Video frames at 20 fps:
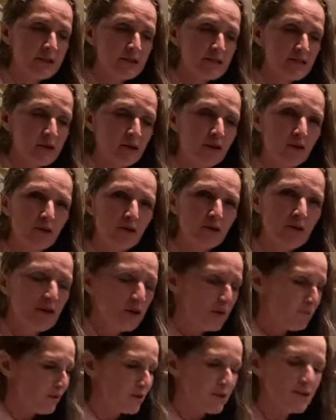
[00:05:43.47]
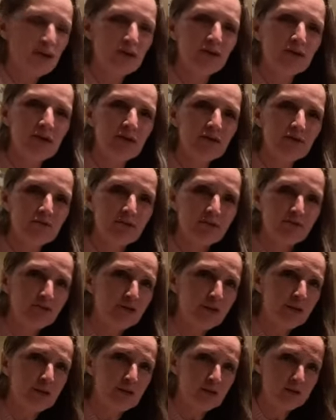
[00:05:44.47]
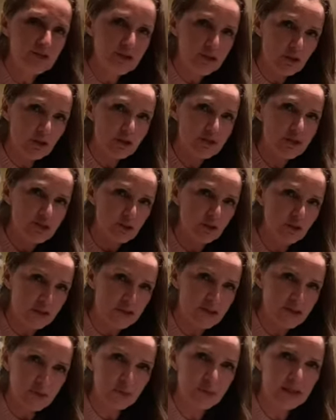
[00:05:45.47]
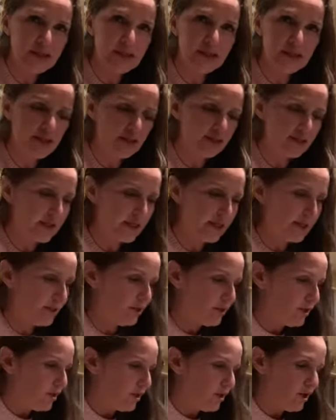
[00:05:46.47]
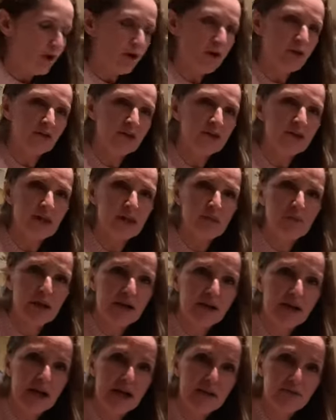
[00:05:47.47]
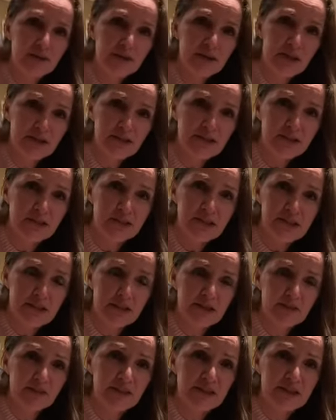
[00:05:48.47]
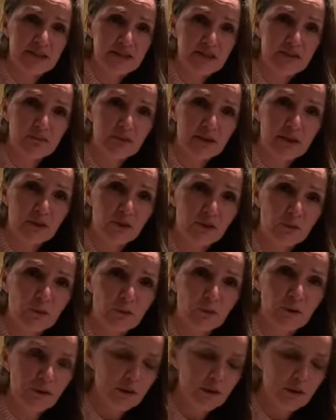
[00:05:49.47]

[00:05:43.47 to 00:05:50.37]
So, but you don't need 50. The size of the ones that we get down here, I only need about half a dozen to have a decent meal.